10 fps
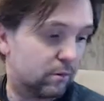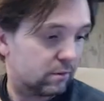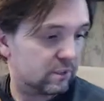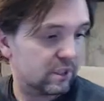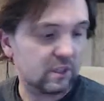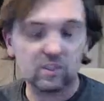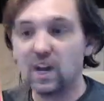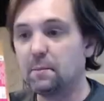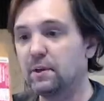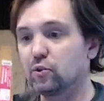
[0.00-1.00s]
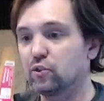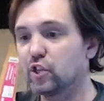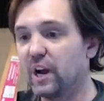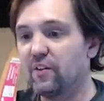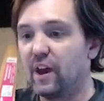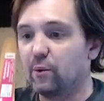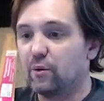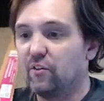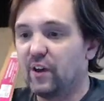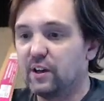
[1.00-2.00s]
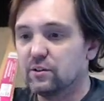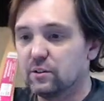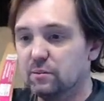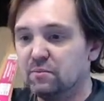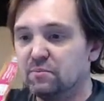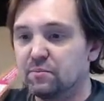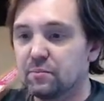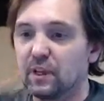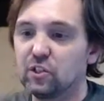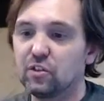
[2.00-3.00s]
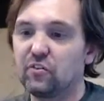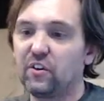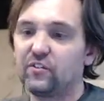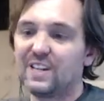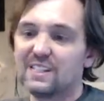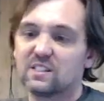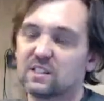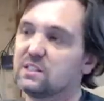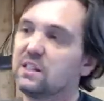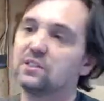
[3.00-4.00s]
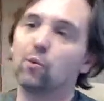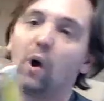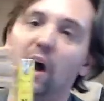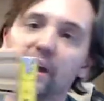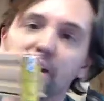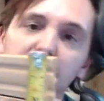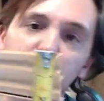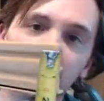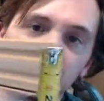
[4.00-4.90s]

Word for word: Let's get the tape measure and check that real fast. Inch and fifteen sixteenths wide is what they're